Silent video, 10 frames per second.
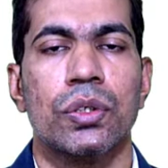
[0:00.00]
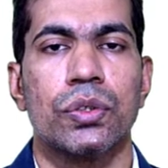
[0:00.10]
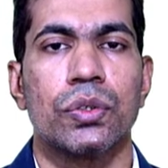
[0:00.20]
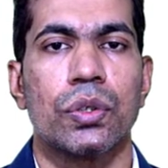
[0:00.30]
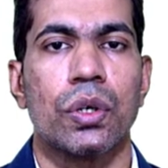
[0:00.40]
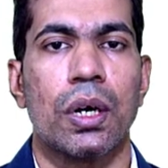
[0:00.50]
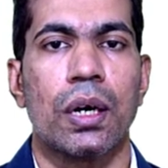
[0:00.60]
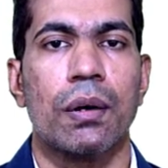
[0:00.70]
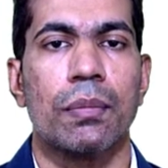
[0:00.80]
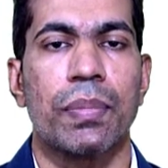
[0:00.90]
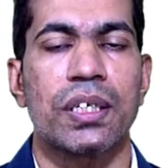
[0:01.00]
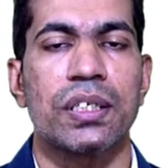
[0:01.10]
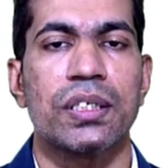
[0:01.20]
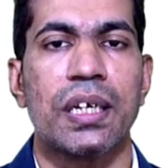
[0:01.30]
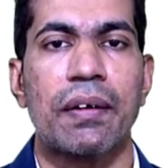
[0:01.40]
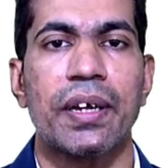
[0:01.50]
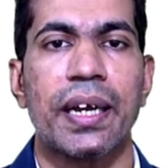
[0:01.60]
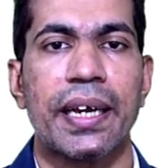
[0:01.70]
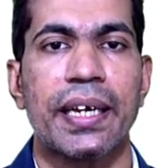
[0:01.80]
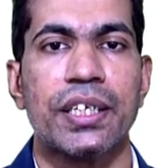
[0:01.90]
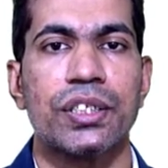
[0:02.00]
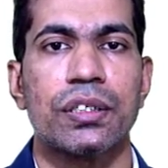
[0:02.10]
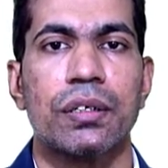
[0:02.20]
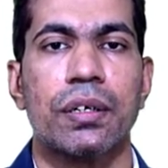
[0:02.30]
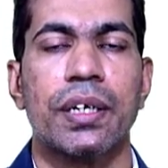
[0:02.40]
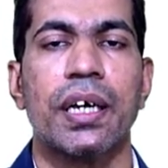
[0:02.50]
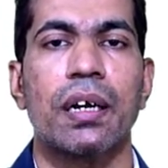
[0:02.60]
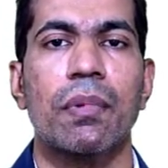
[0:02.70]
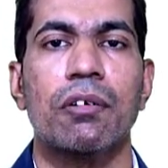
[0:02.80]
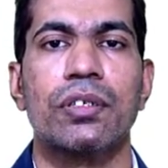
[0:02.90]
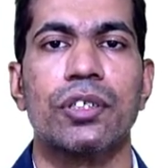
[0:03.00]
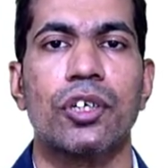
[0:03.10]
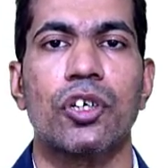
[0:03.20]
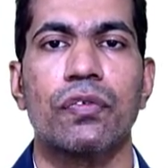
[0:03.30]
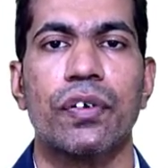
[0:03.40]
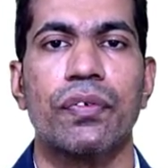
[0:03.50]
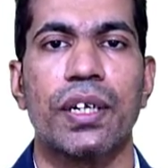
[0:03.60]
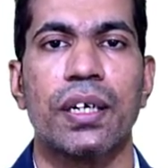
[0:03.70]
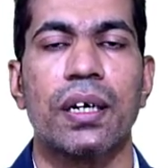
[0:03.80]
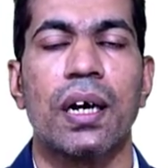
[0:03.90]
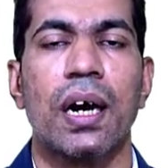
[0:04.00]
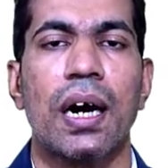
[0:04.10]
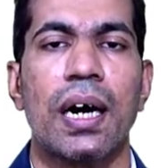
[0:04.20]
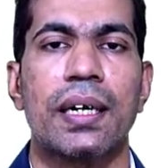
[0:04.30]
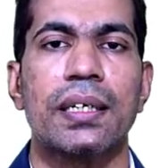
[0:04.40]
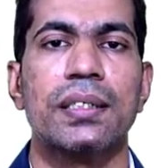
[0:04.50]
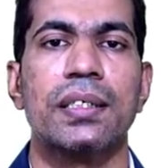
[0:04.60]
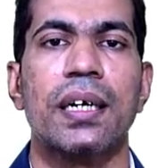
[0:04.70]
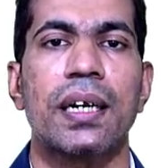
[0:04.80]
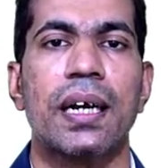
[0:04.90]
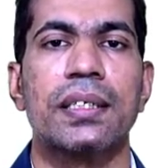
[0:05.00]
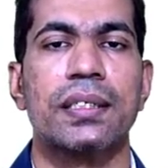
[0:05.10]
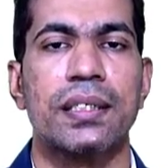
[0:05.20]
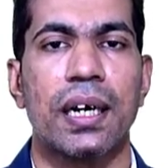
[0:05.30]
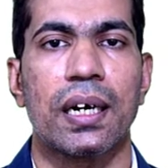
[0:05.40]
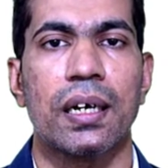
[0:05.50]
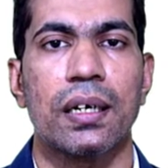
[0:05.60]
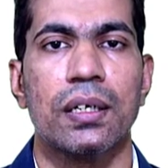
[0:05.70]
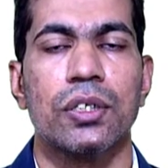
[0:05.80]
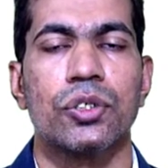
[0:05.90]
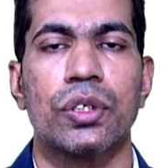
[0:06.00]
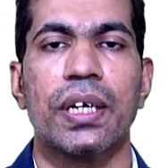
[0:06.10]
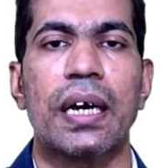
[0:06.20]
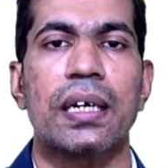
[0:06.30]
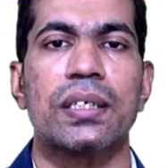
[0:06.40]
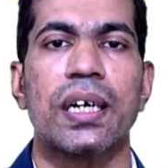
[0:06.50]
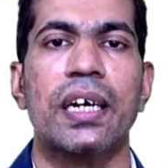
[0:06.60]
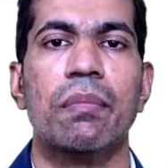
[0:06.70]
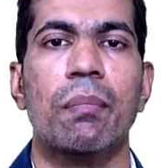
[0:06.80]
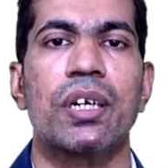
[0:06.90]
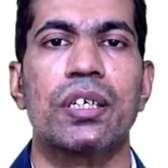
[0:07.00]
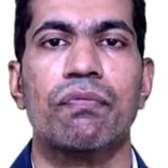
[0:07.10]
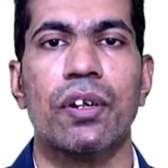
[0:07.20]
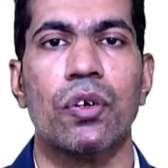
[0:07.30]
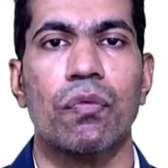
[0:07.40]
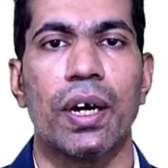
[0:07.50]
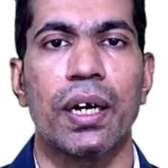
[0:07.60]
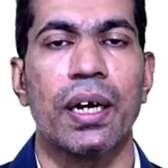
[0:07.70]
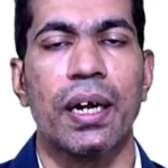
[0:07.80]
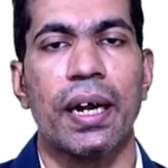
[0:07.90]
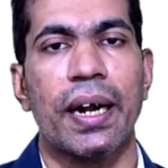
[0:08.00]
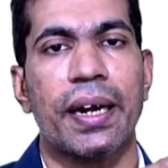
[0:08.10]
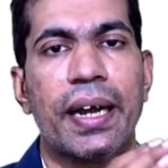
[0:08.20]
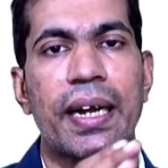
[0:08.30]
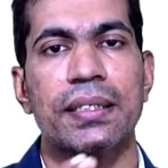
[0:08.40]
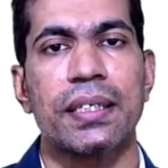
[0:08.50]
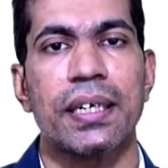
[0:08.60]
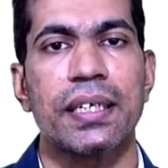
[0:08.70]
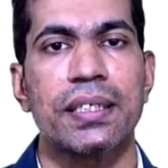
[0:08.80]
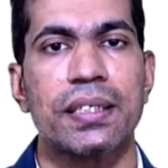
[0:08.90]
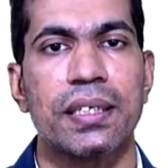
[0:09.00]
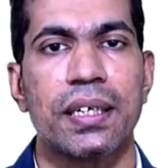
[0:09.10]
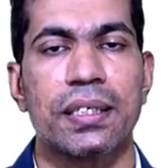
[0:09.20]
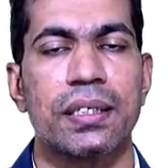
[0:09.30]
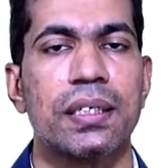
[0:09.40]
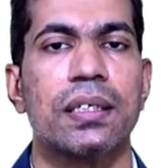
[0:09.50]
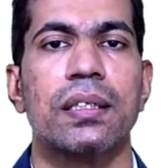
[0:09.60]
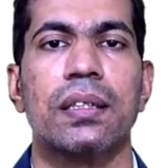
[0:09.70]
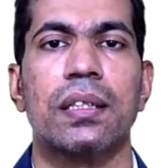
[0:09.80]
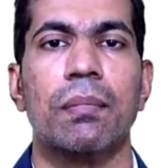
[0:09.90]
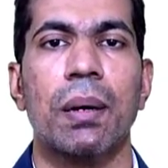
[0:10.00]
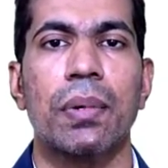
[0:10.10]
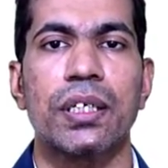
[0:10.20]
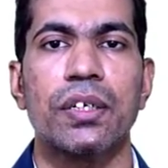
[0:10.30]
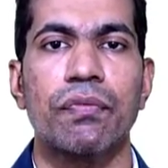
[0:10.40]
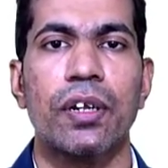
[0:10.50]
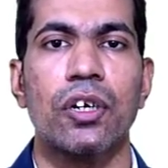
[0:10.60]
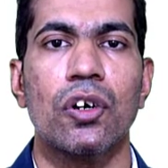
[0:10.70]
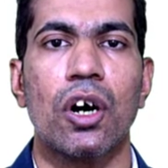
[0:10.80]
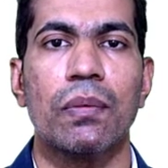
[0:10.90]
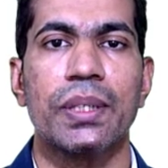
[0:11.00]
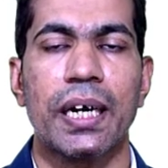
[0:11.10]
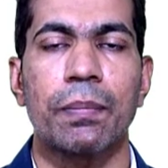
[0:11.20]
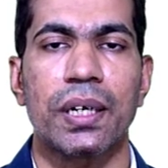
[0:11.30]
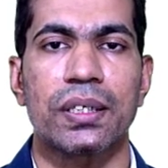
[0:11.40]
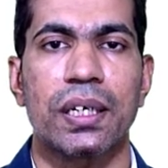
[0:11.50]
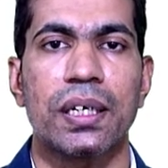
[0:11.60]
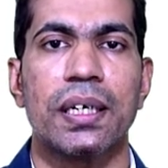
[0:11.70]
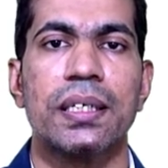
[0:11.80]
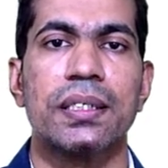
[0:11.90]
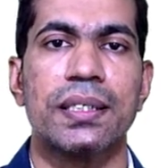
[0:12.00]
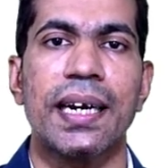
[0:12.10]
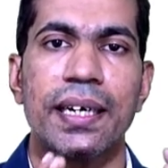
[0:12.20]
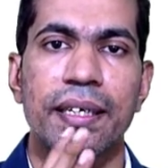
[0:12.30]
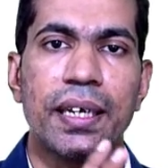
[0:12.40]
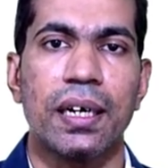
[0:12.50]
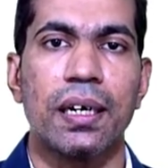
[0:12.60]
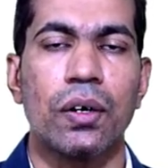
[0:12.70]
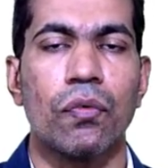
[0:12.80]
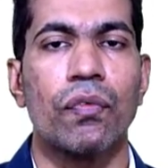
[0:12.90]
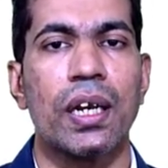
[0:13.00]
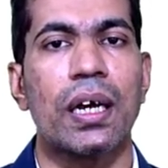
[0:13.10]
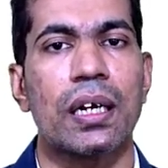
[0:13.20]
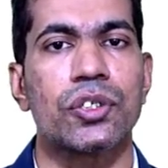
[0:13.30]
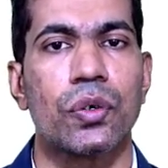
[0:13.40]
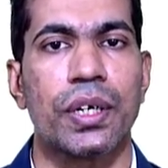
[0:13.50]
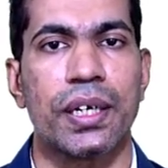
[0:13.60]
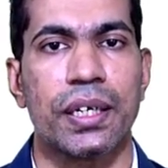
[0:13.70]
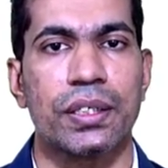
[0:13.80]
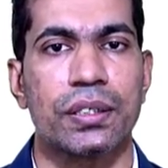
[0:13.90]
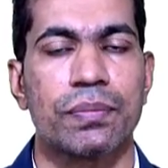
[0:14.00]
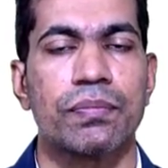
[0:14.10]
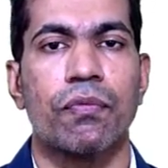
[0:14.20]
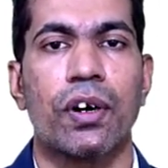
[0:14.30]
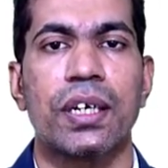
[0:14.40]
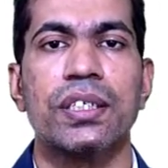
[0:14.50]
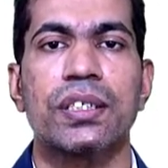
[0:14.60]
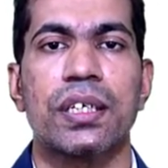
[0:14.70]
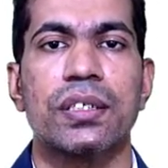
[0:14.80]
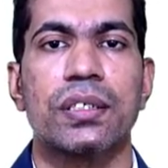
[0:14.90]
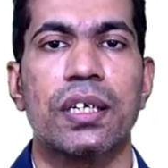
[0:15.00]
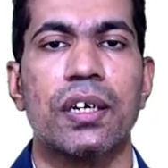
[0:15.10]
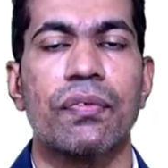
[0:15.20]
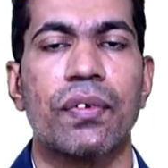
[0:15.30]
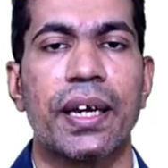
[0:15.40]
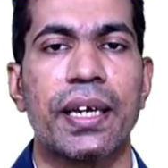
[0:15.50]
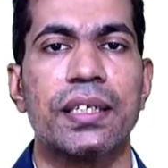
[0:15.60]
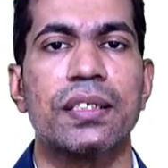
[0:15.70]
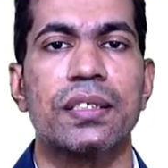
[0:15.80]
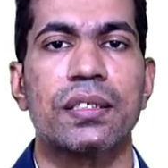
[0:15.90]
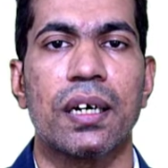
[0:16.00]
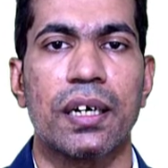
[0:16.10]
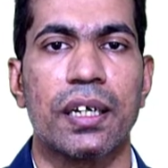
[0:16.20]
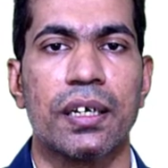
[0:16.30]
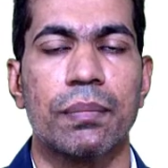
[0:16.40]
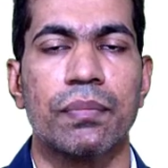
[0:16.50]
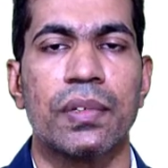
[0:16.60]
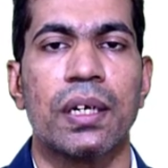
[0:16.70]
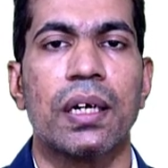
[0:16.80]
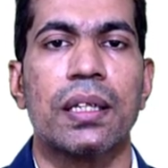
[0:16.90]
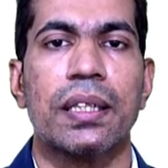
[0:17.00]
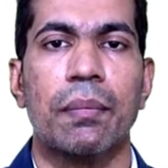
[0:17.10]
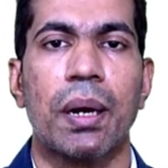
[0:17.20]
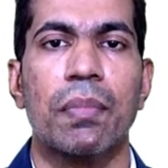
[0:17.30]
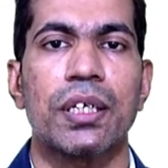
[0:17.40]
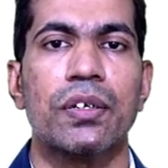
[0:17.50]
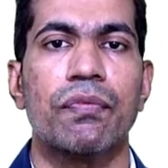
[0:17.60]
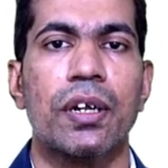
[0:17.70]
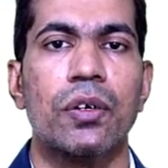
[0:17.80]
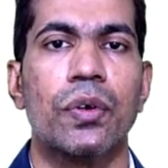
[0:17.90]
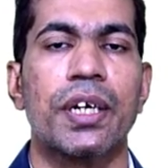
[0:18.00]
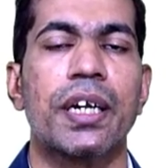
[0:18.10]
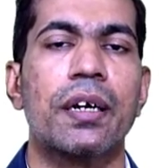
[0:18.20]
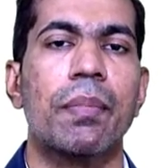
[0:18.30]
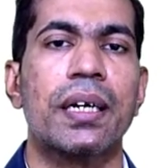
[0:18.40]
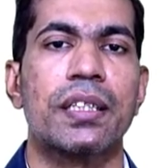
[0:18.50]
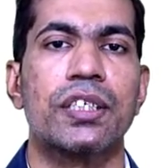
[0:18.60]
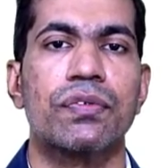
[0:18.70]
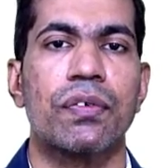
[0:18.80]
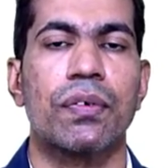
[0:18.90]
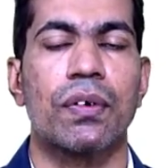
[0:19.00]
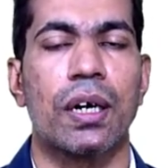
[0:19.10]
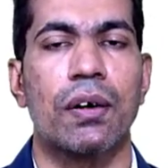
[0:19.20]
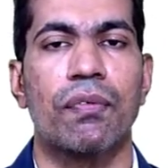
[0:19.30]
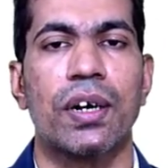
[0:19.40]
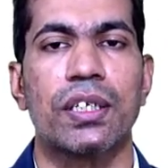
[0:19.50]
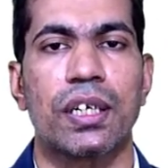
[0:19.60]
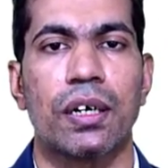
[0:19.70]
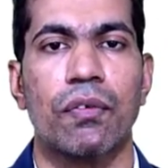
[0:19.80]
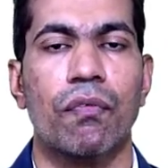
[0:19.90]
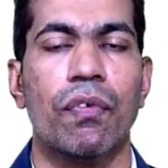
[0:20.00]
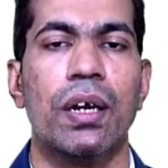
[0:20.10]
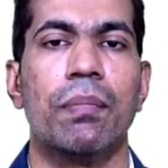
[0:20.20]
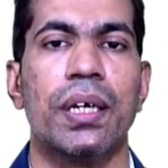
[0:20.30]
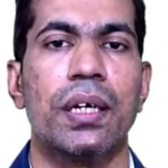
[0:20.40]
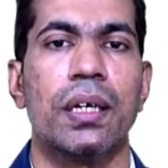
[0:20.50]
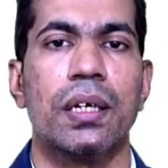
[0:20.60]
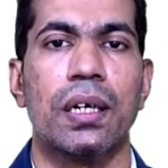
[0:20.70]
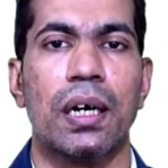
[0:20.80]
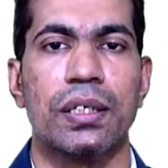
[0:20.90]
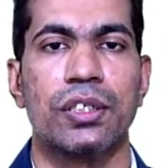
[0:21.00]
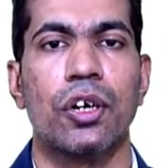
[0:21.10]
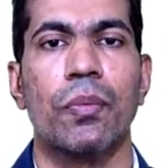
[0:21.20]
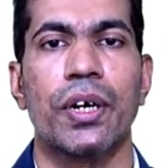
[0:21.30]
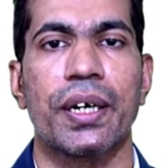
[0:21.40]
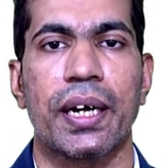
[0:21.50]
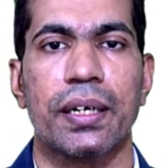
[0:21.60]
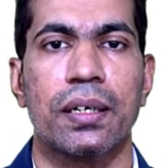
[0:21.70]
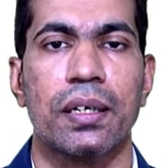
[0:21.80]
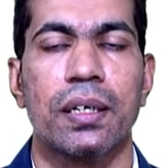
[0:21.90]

So persons having an age near about 0 to 15 are considered as a young. So they are assigned membership value 1. And as age is increasing, the membership value of that person in set young will also decrease. For instance, if age is 30, then membership value returned by this function will be 0.9.